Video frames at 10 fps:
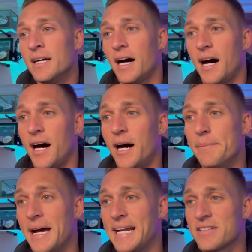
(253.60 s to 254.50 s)

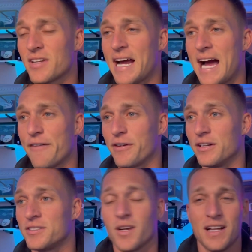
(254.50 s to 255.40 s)
And that's what I have for
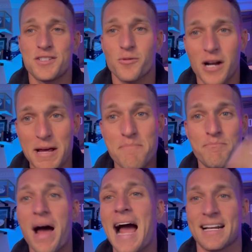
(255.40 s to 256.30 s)
you. So let's run it
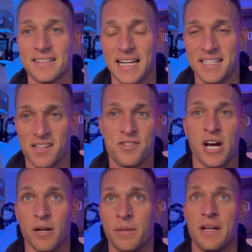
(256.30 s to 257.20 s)
back, ladies and
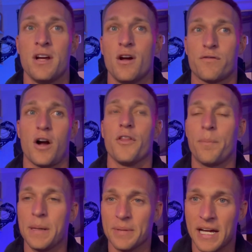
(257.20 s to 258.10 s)
gentlemen. For all the
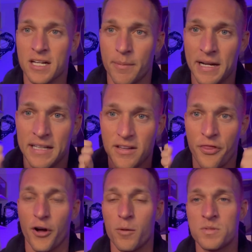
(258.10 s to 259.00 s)
people that come and hit the
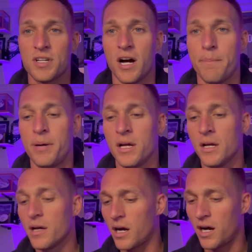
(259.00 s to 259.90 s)
thumbs up
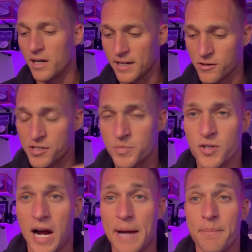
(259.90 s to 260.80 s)
and our
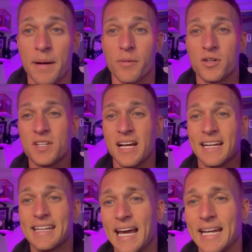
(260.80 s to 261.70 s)
subscribe members,
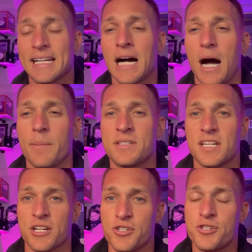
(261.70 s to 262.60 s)
get in the comment
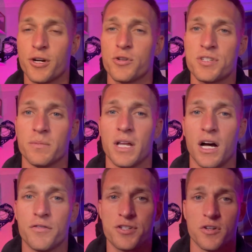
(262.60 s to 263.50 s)
section, show some
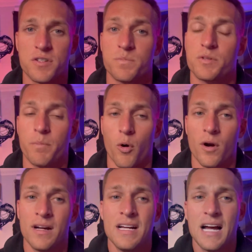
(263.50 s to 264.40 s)
love, show some support.